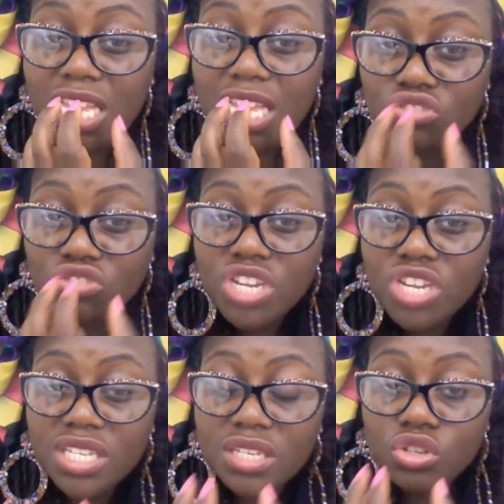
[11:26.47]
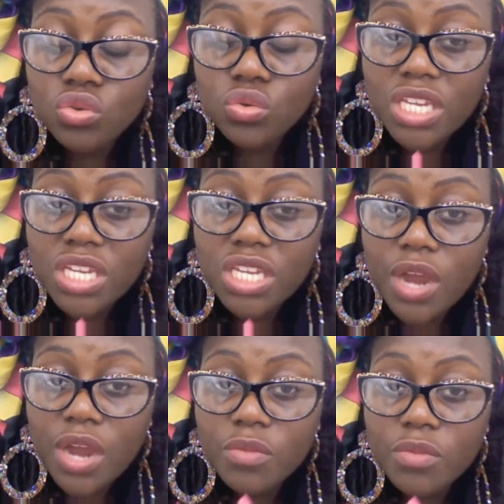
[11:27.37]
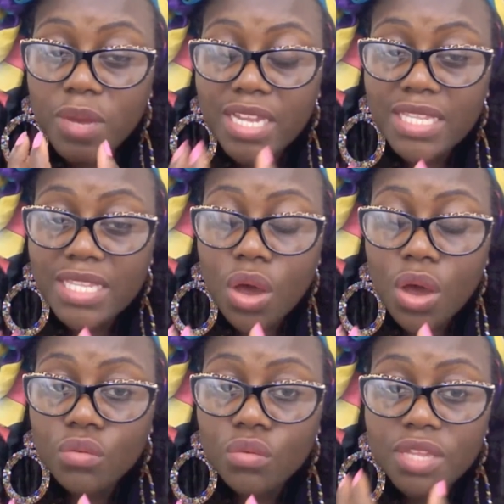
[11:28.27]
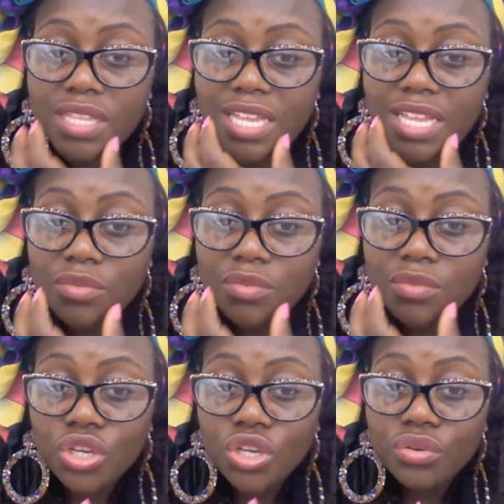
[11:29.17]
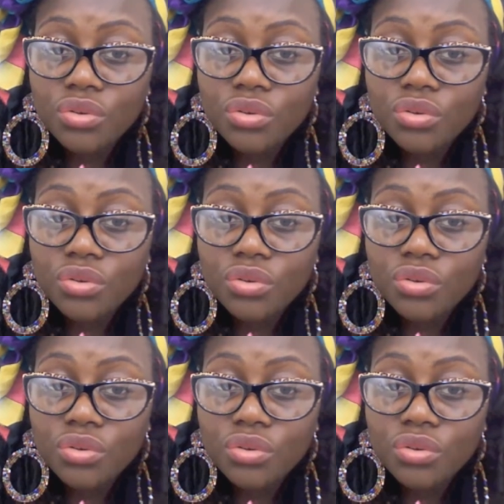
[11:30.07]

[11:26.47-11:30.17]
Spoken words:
strict schooling environment, but in the home, then that's up to you.